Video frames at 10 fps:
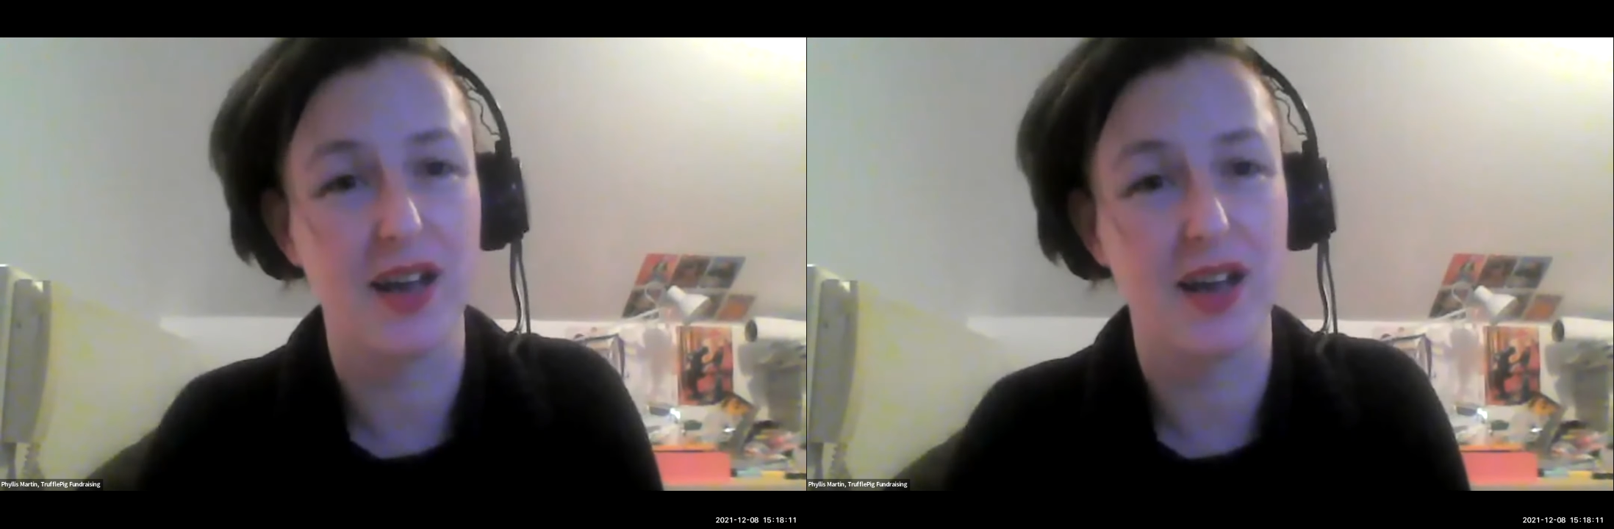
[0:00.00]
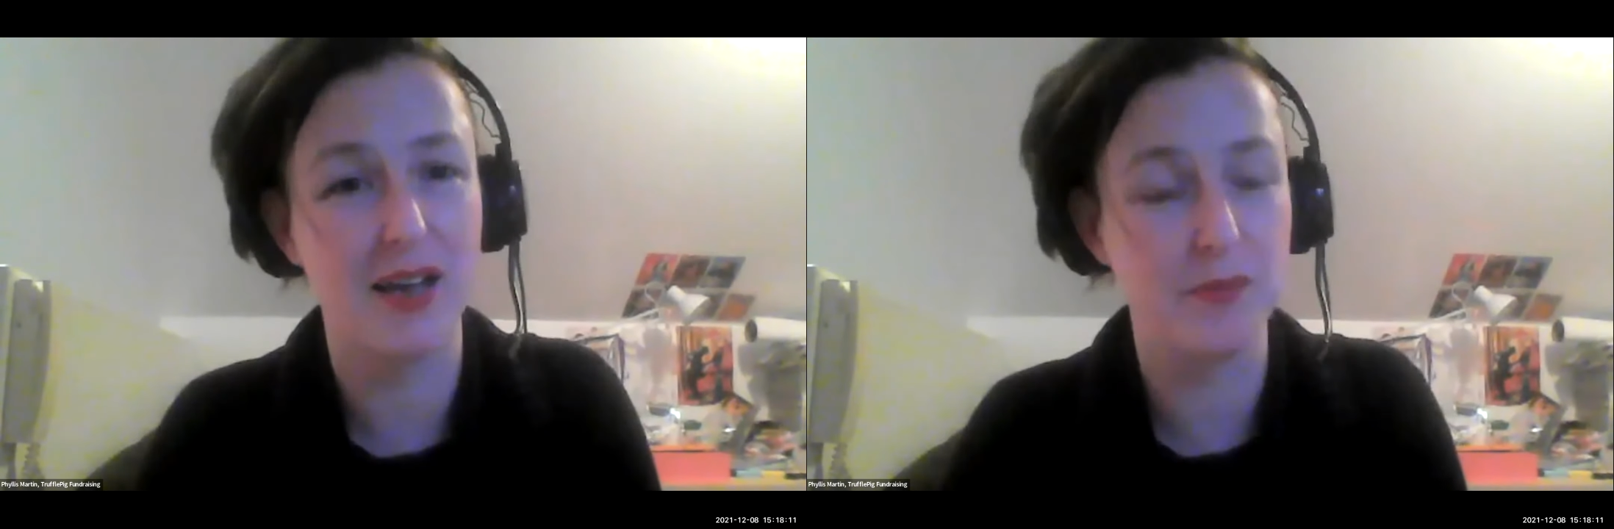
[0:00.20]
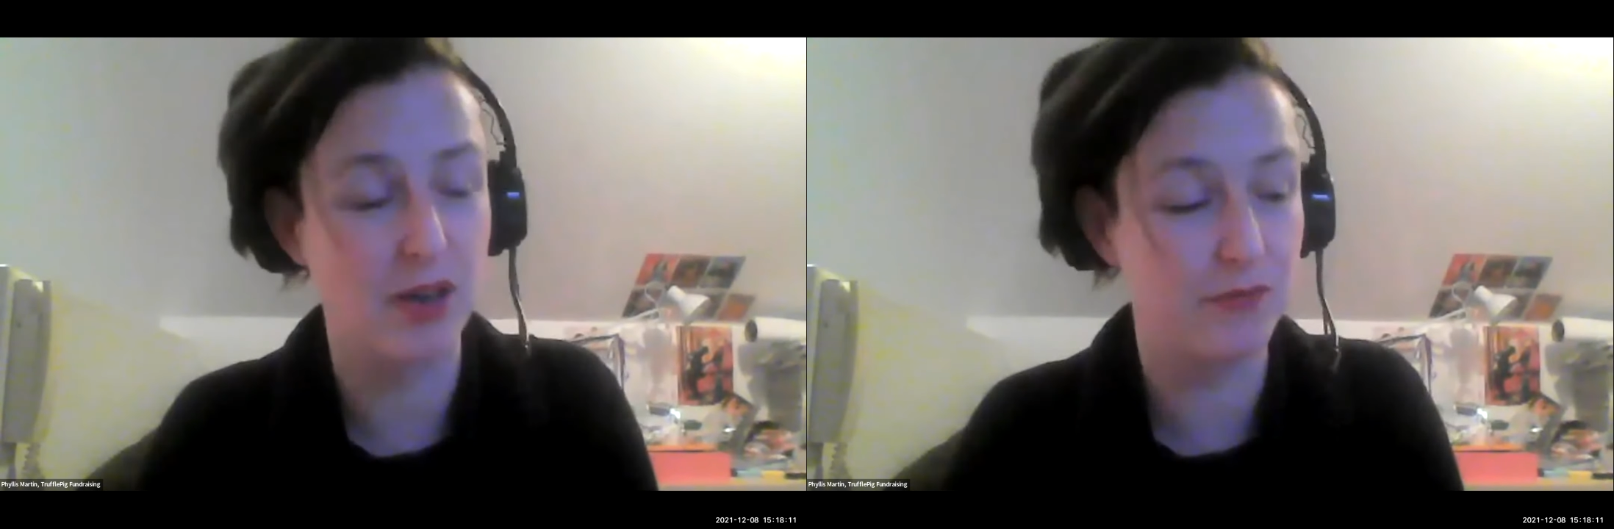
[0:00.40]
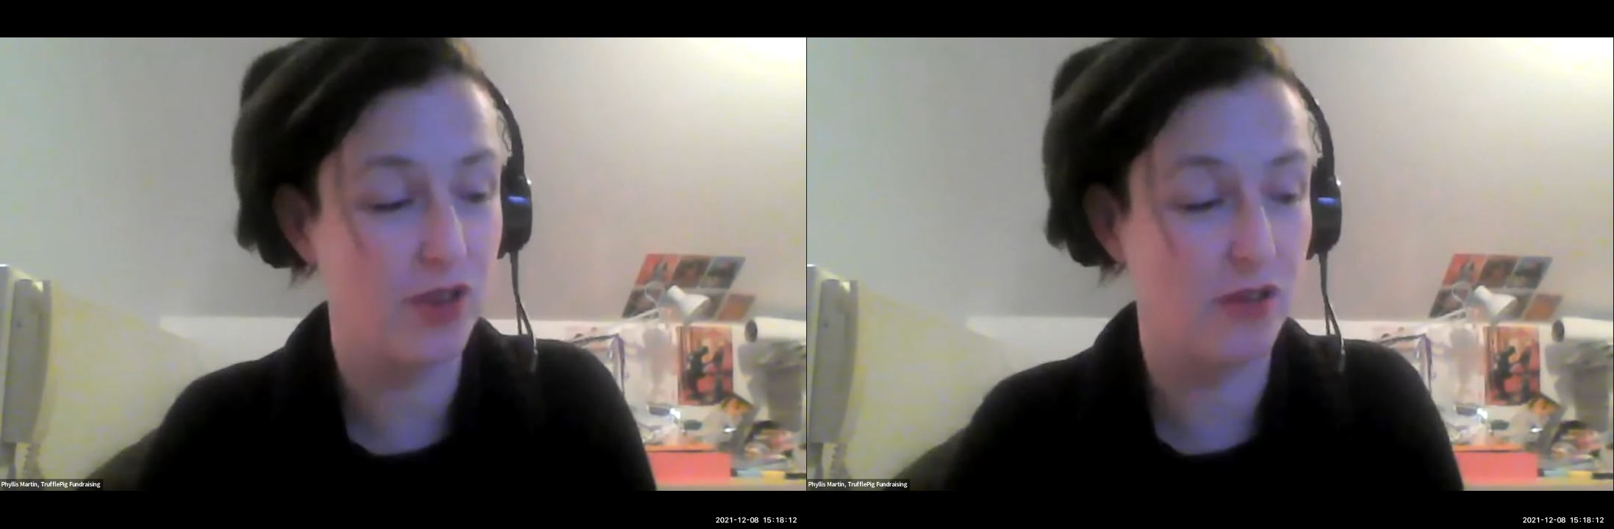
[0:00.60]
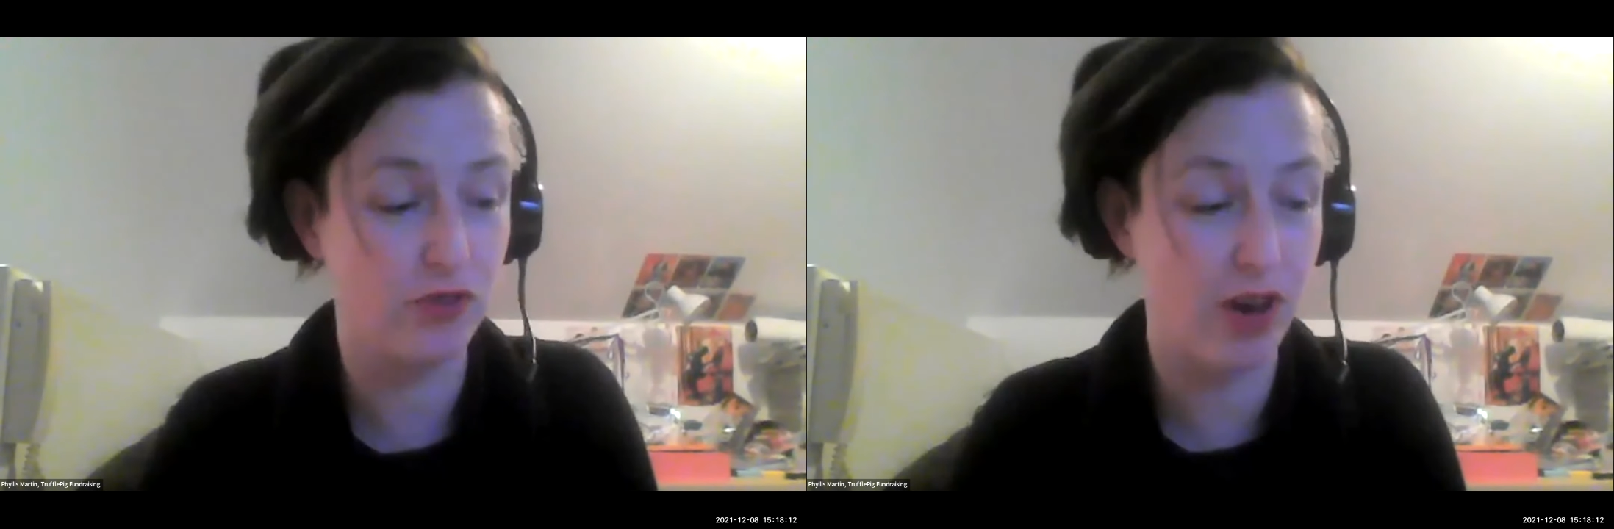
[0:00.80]
of
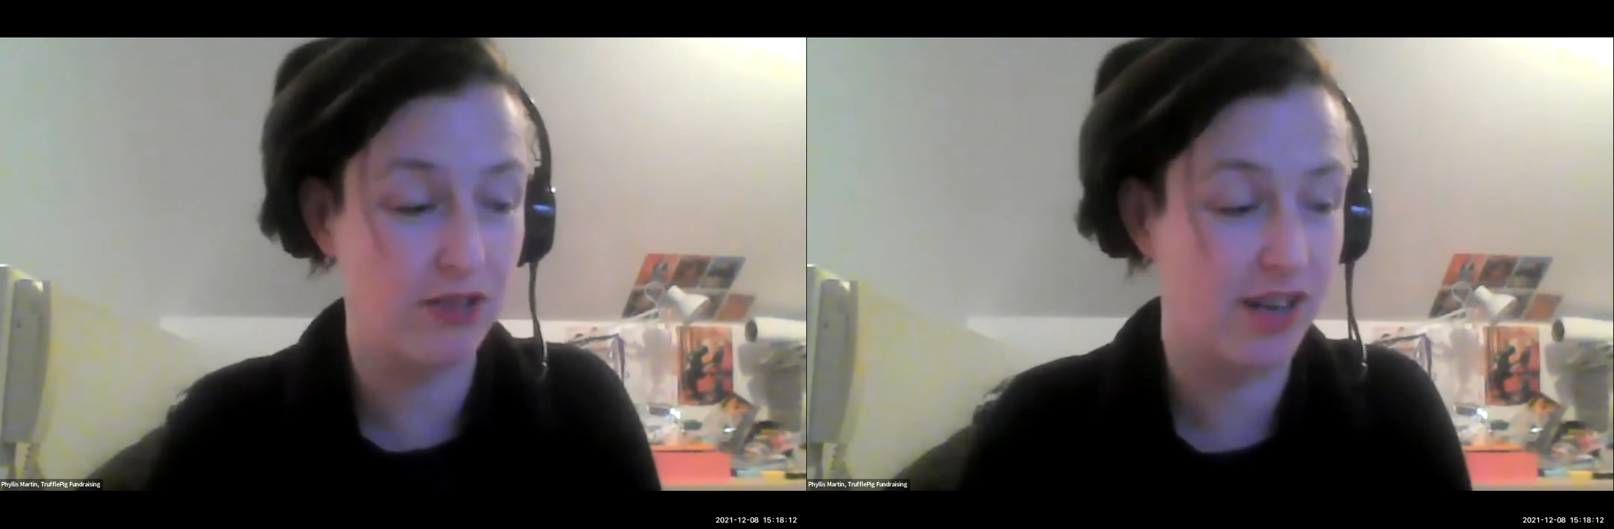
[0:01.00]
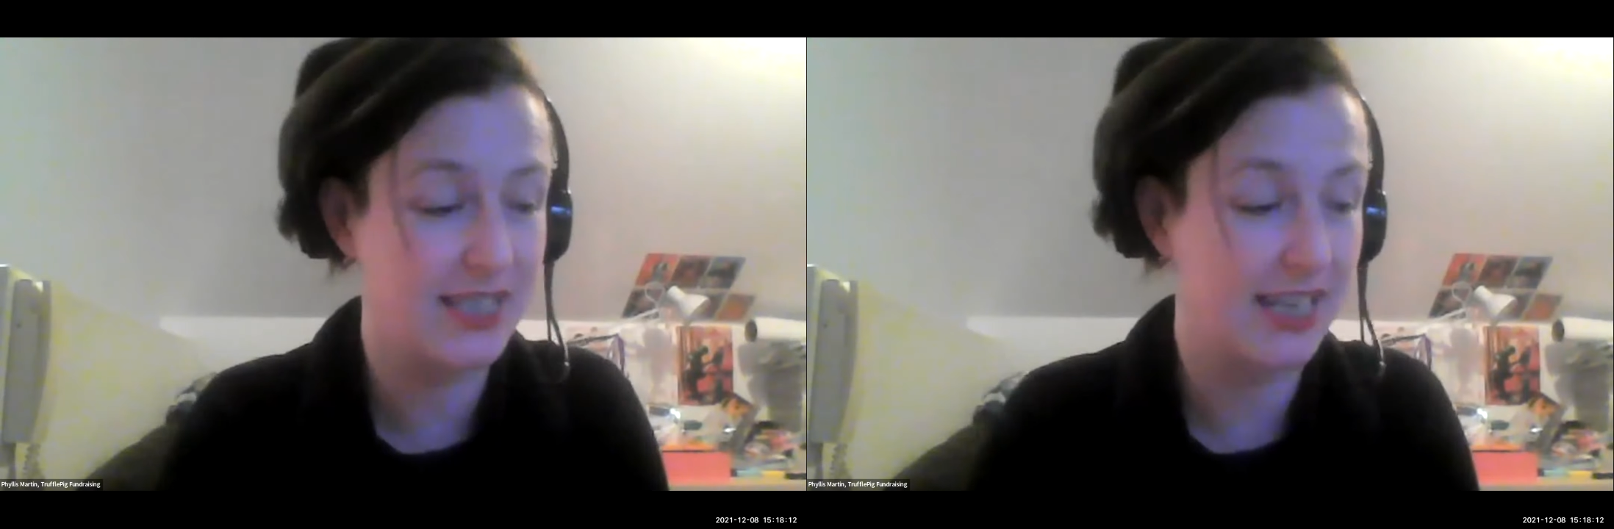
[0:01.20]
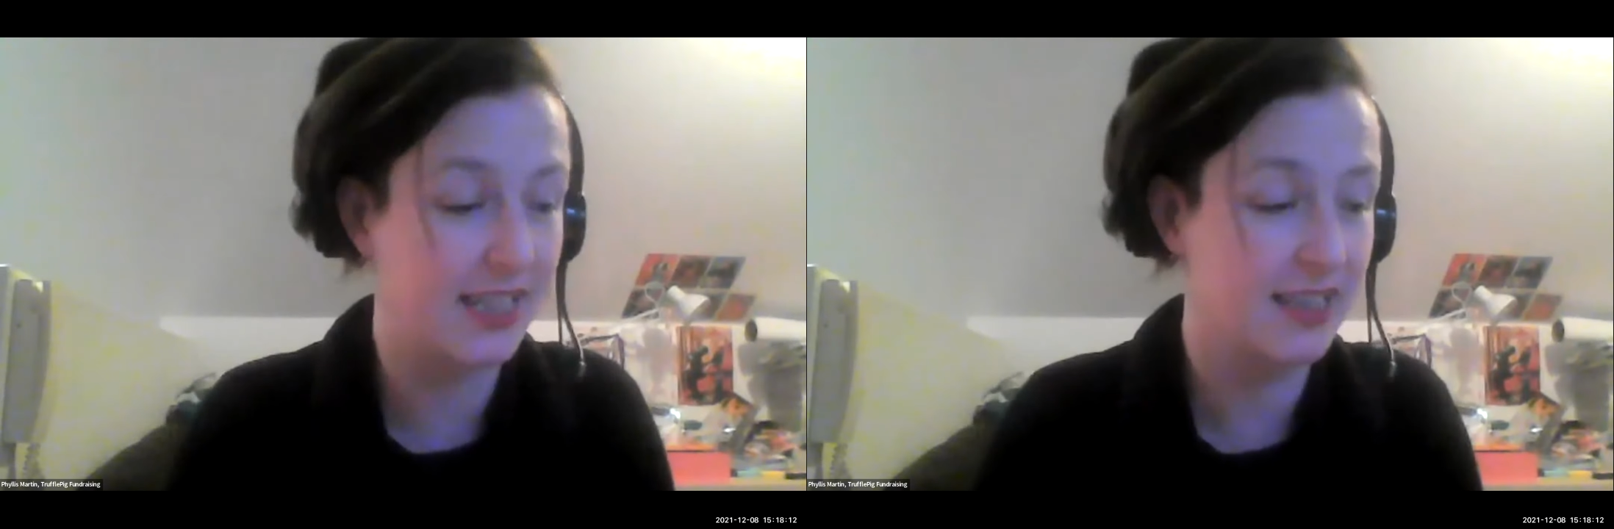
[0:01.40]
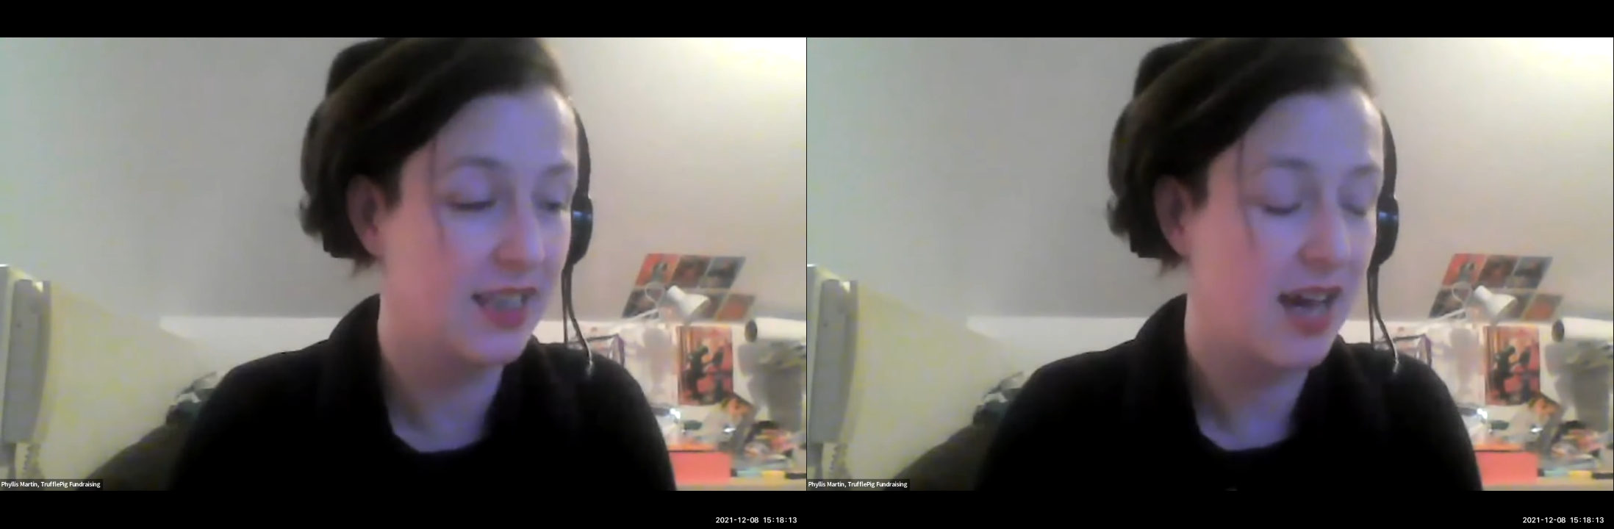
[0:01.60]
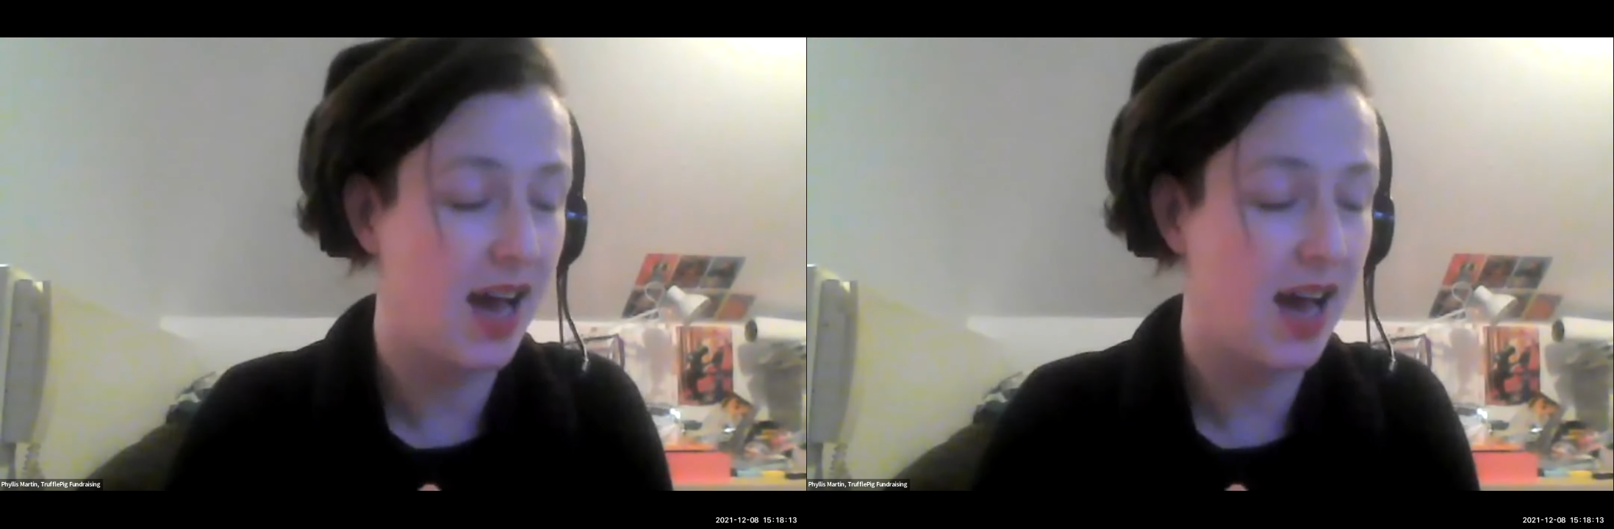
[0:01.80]
grant writing